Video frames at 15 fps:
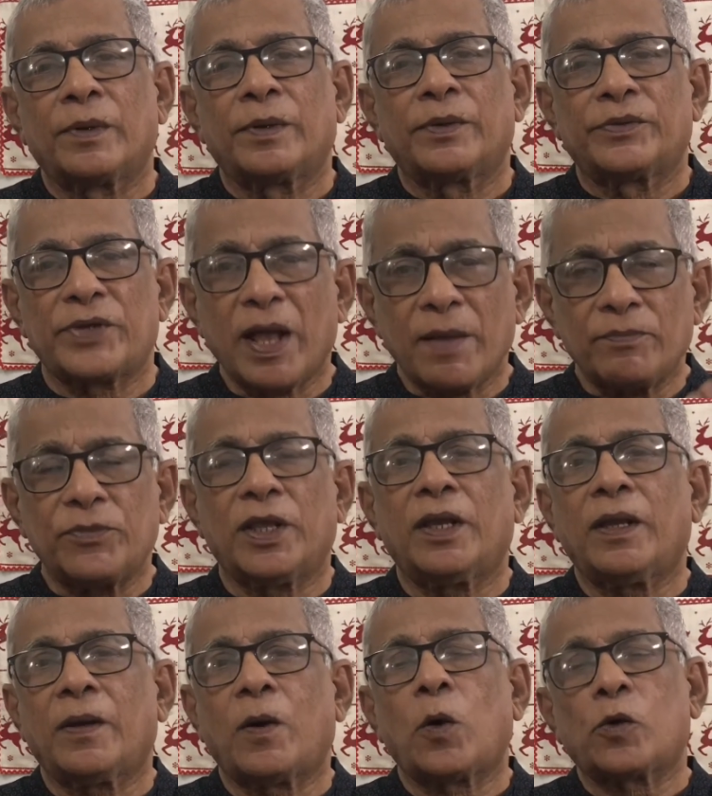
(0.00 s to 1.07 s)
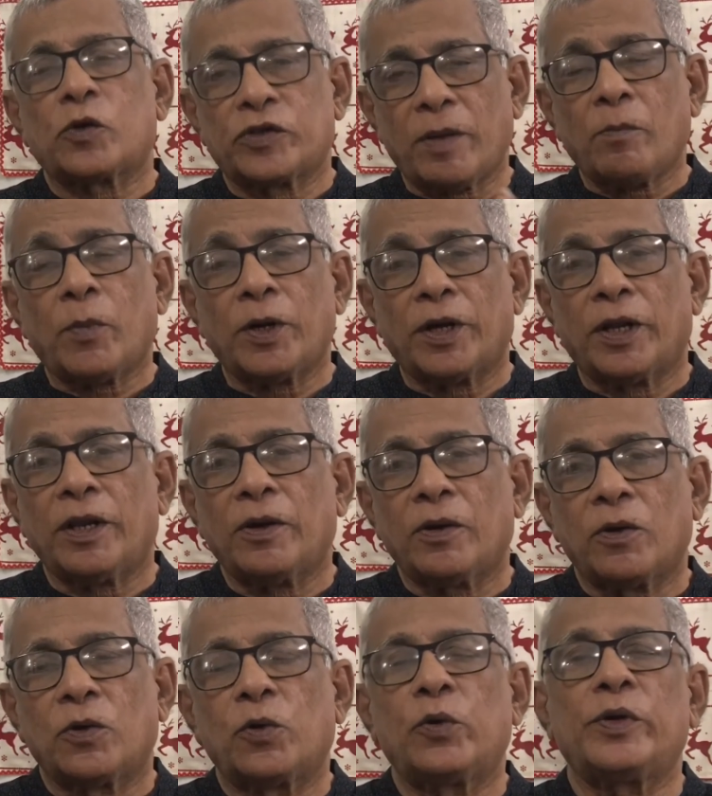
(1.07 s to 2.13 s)
something or somebody
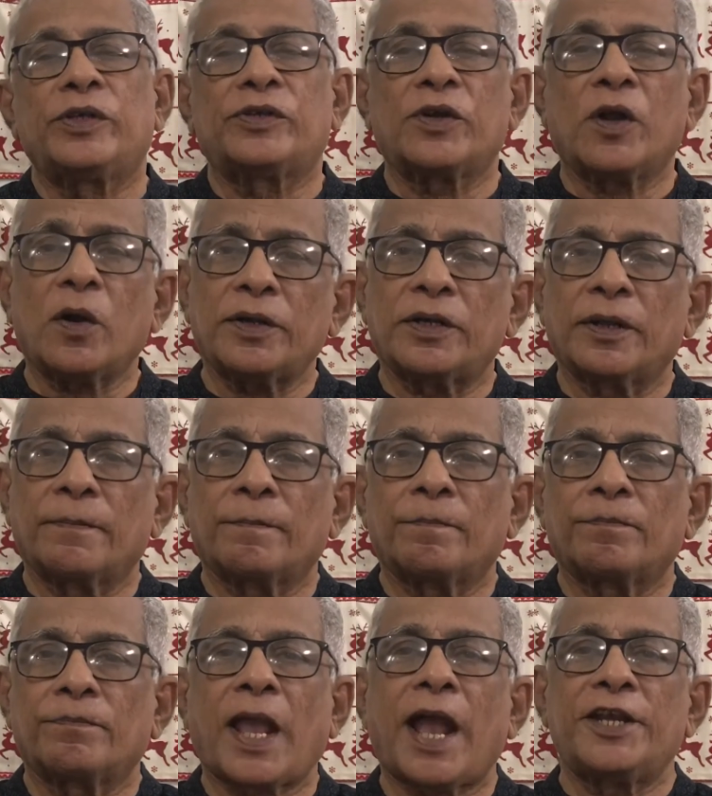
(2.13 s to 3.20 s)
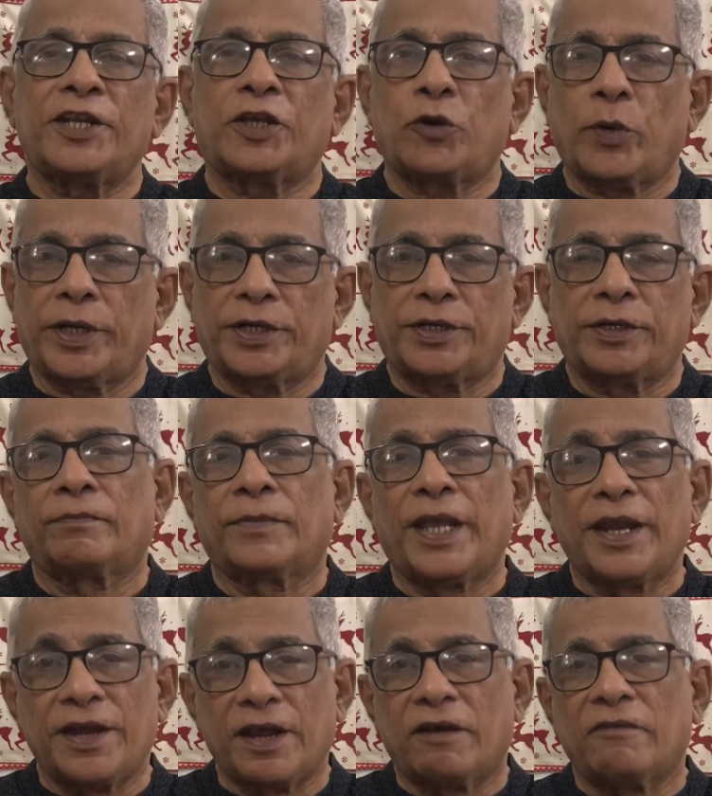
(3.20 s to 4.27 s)
who is not adequate
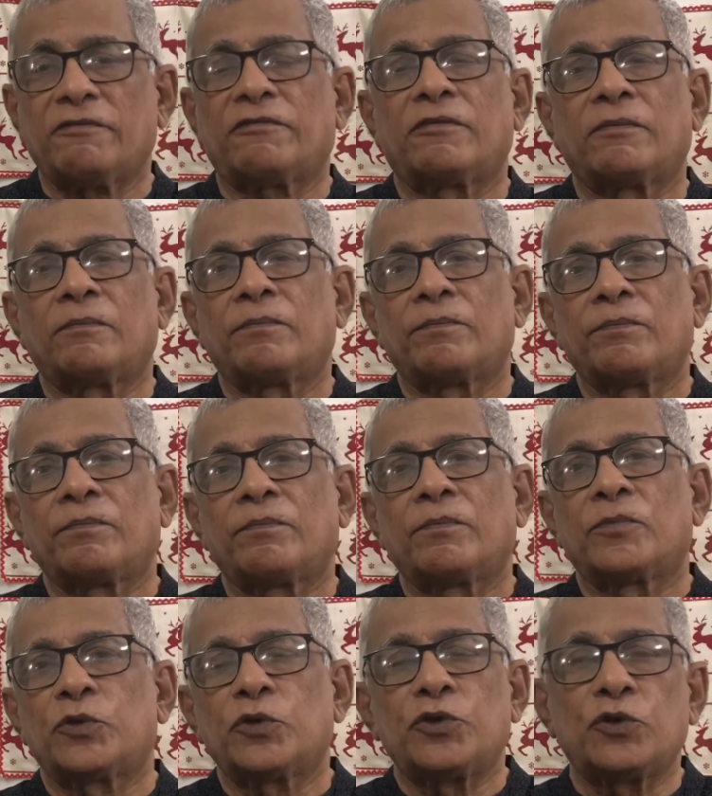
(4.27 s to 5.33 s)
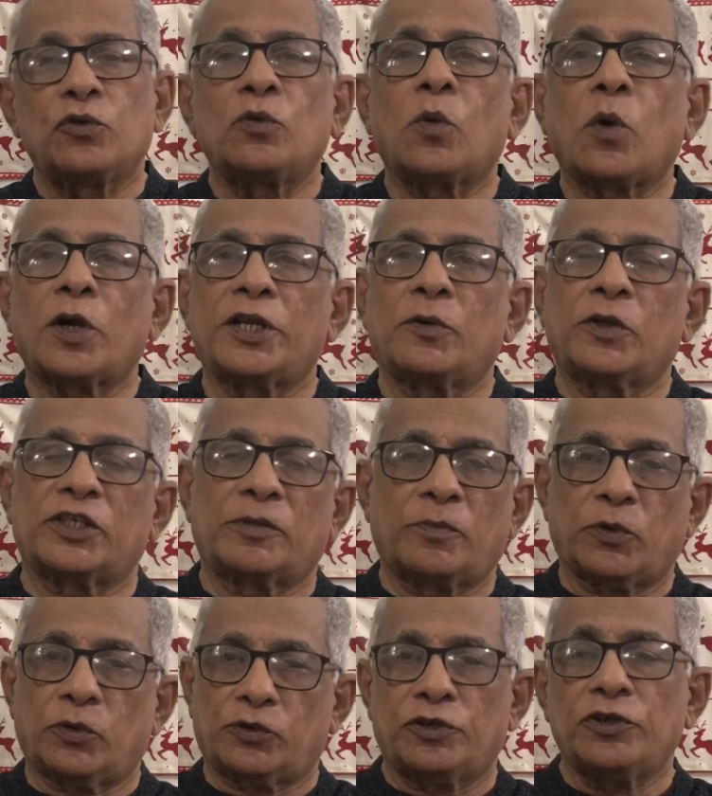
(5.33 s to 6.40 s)
enough to do what he was
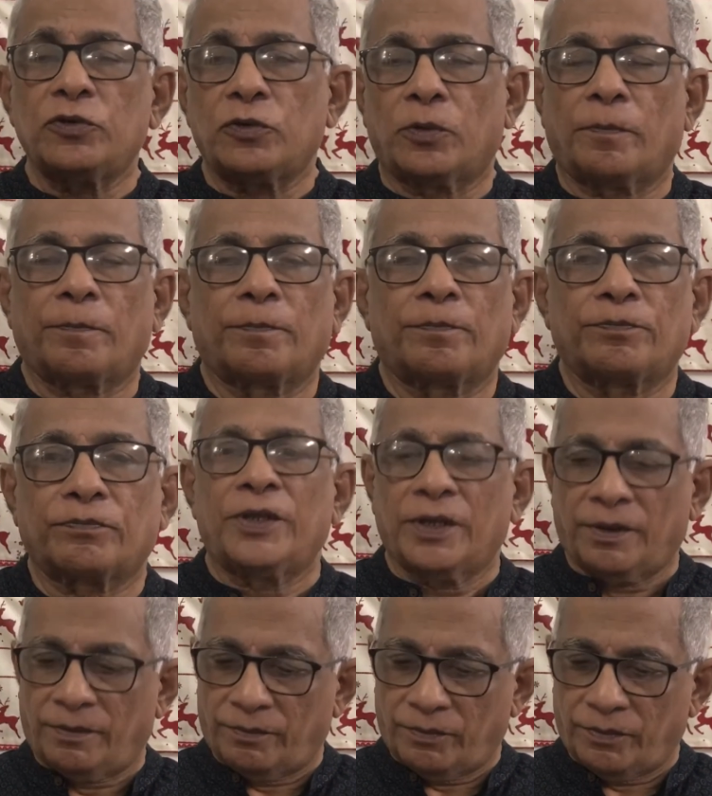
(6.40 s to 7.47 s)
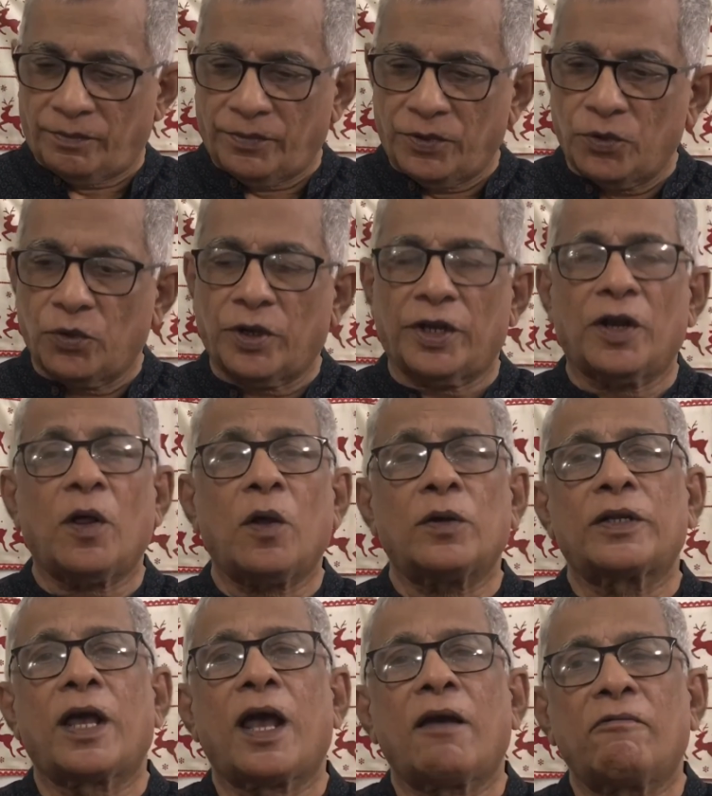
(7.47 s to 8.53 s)
supposed to do. You
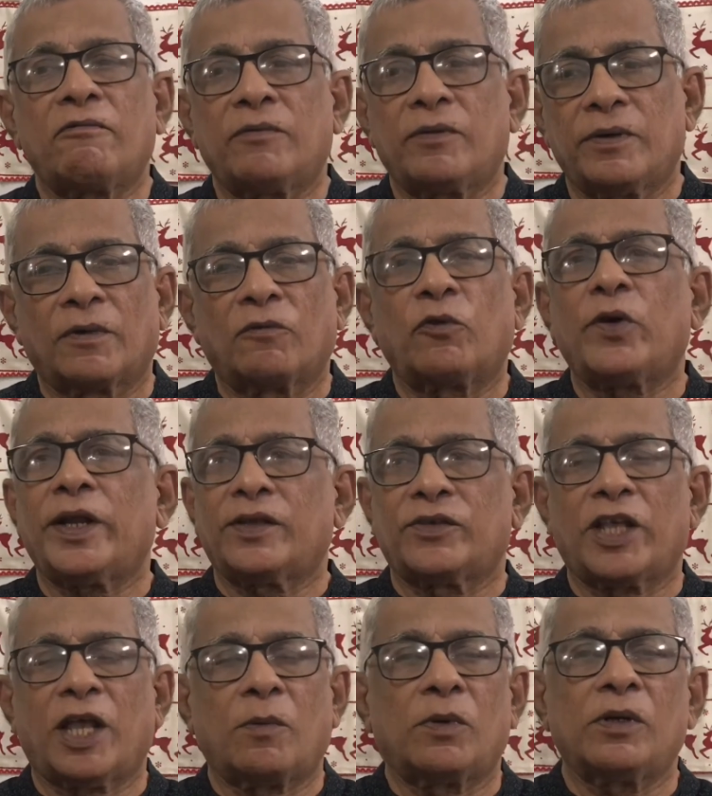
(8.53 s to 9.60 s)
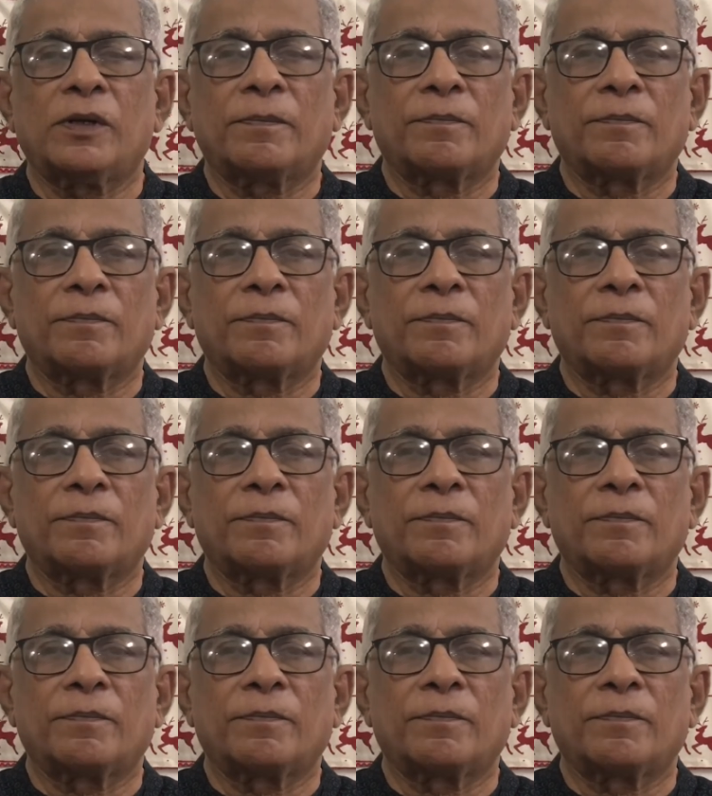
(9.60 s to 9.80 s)
cannot have, for example,